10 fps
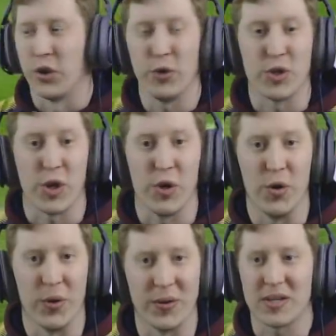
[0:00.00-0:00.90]

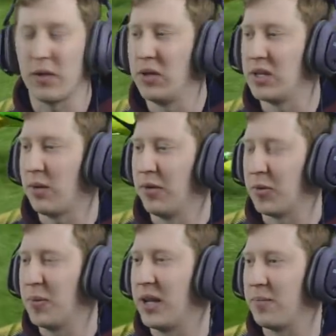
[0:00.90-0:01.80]
2-2 in the
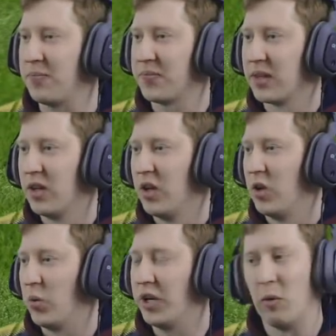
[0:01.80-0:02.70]
77th minute.
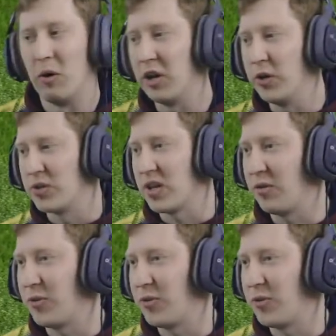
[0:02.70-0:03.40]
We don't want to lose